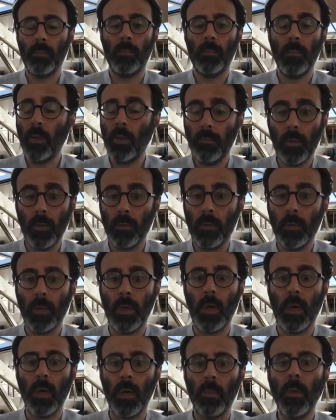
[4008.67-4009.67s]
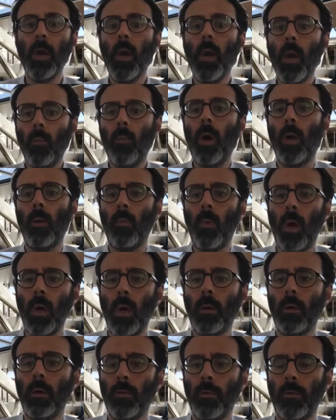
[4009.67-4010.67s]
difficult time, well, why
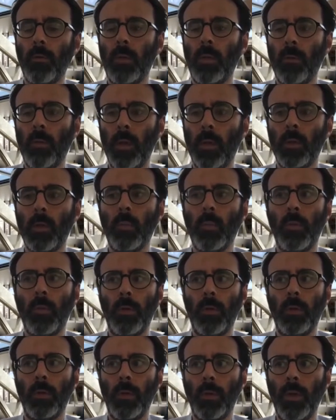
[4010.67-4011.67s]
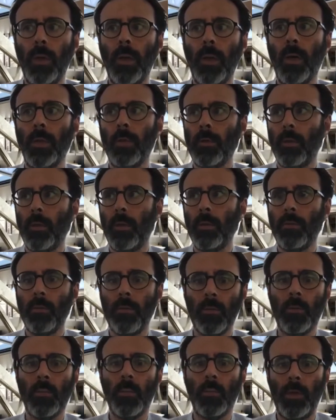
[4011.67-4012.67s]
not circulating printed letters,
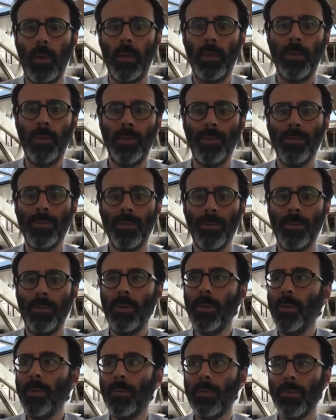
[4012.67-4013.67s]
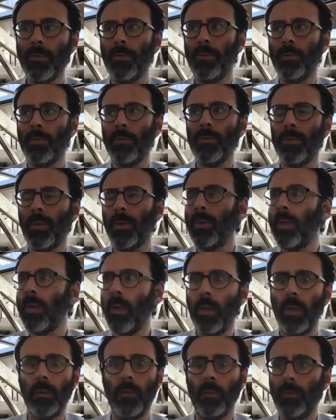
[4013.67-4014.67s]
spreading in news, you know, saying that
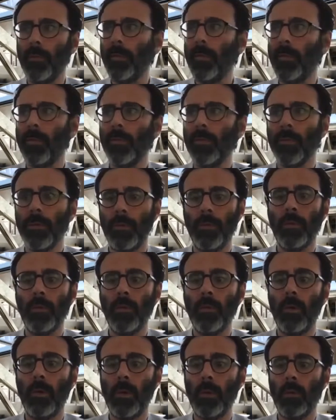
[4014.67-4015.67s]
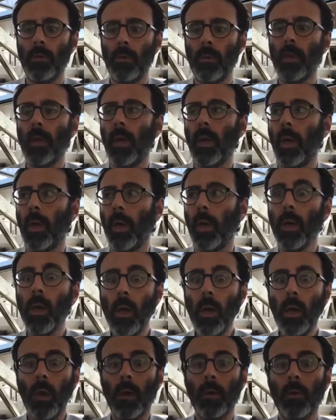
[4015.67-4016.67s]
everything is going okay.
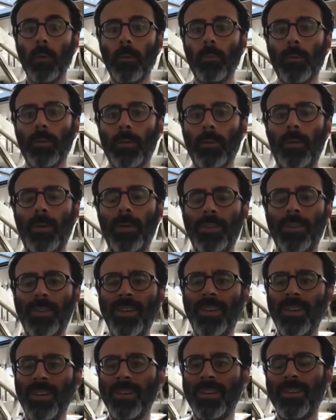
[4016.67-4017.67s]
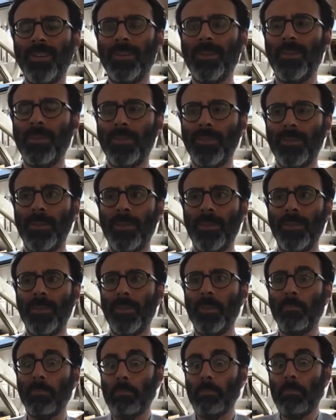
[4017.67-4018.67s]
And that was really
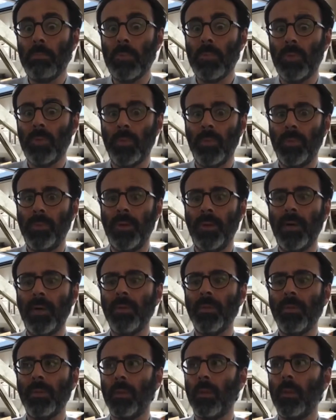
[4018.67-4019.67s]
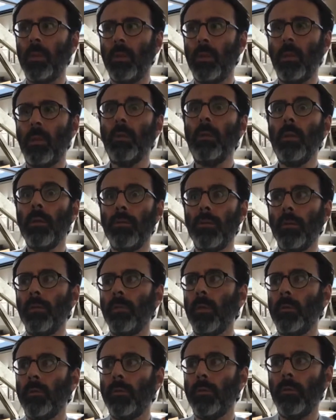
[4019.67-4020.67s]
certainly surprising in the
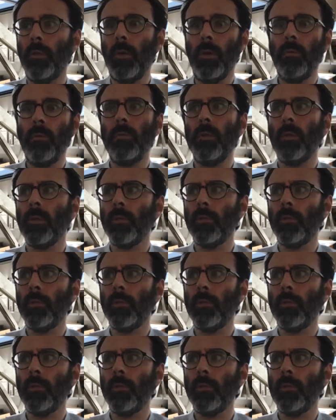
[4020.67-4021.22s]
1550s,